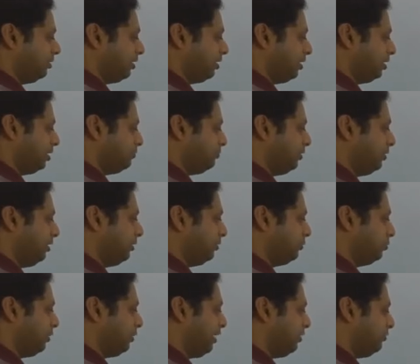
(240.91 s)
corresponding to
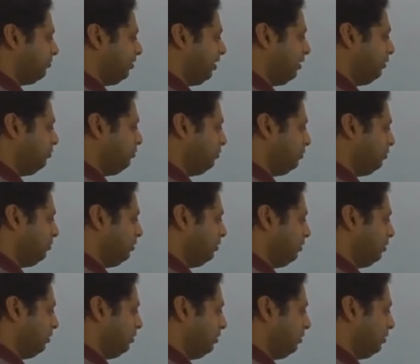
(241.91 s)
that value?
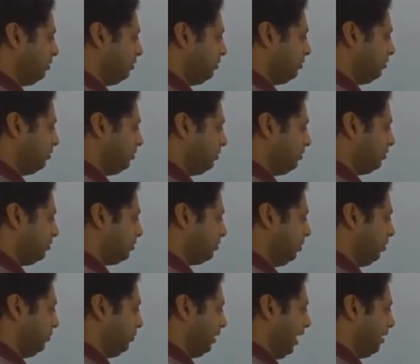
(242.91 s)
So
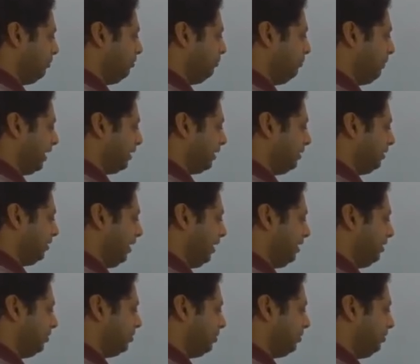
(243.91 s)
you will have a
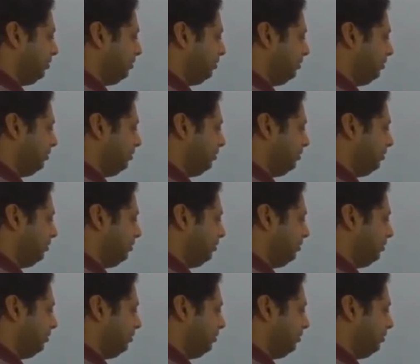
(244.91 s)
magnetization